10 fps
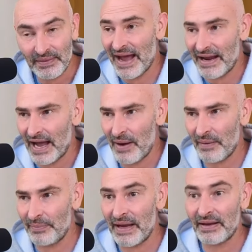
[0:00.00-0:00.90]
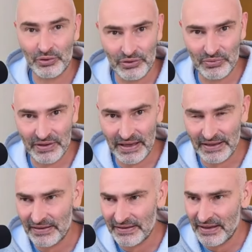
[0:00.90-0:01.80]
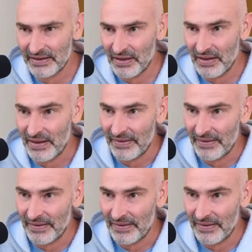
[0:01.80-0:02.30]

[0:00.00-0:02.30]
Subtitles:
And how are black going to attack this center?